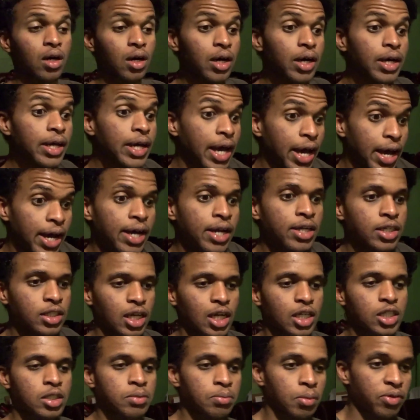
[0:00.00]
Yeah, it is
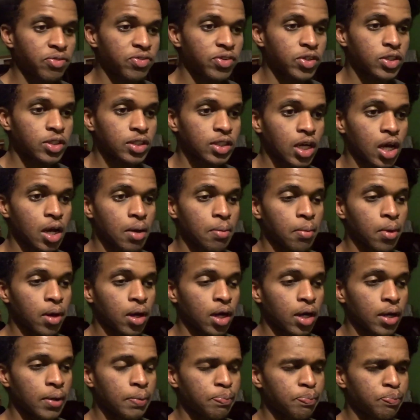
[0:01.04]
actually my first time.
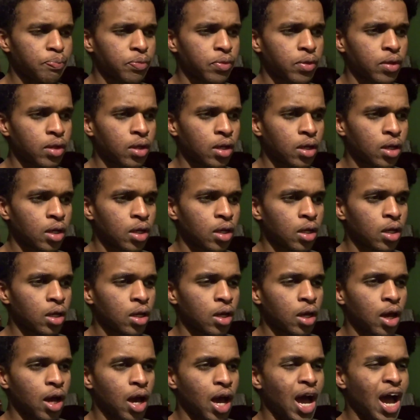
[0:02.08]
I
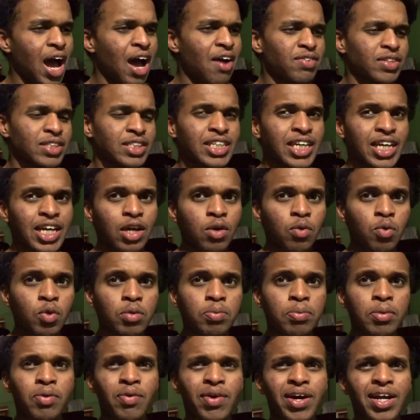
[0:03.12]
have a ticket with me
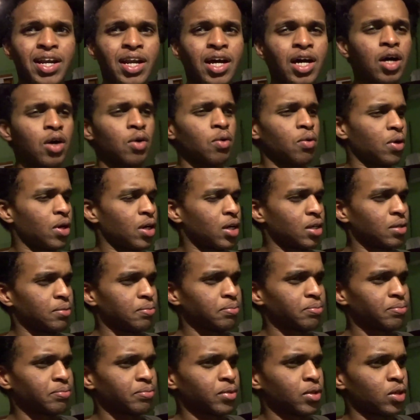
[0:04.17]
right now.
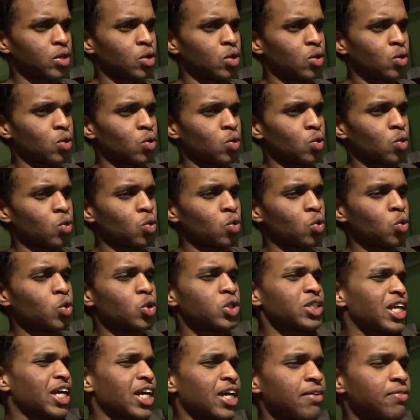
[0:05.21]
Who should
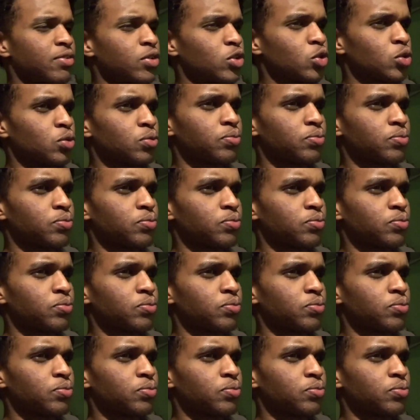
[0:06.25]
I give it to?